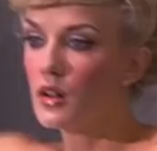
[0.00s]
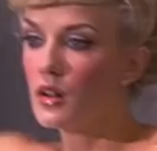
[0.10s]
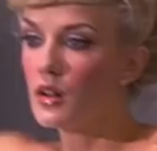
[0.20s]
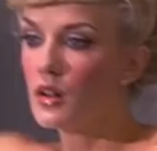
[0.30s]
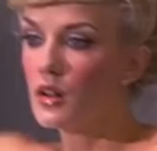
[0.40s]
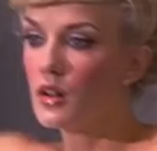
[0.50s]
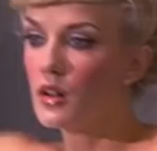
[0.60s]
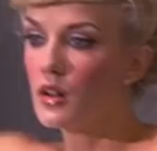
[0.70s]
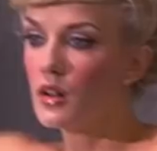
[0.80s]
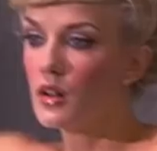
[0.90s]

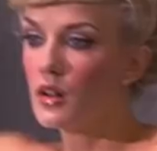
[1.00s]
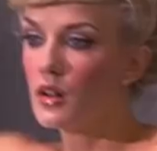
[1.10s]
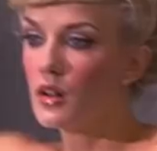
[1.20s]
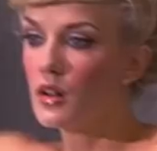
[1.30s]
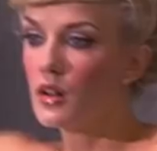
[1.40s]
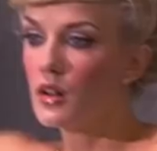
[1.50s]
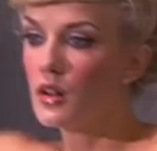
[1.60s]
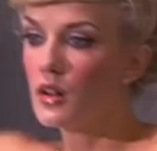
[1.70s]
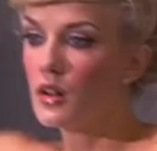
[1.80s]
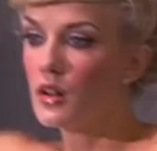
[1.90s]

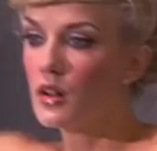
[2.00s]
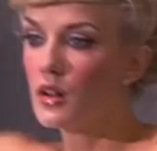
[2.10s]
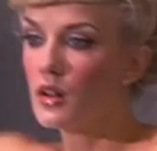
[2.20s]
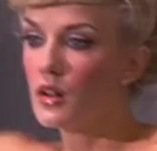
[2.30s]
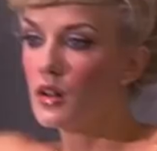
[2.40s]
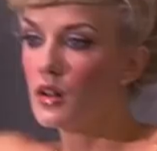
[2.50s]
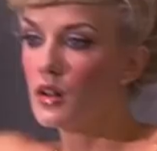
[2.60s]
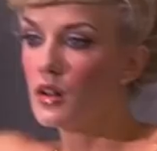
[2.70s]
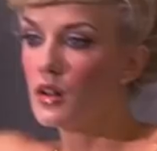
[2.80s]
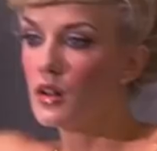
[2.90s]

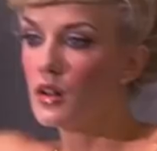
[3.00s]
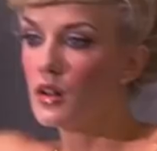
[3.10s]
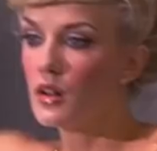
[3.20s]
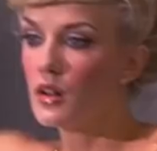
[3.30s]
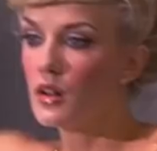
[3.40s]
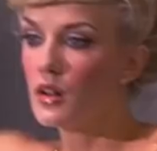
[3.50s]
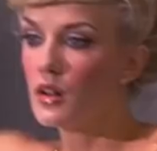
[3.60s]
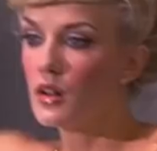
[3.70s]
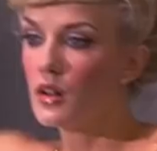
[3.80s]
(silent)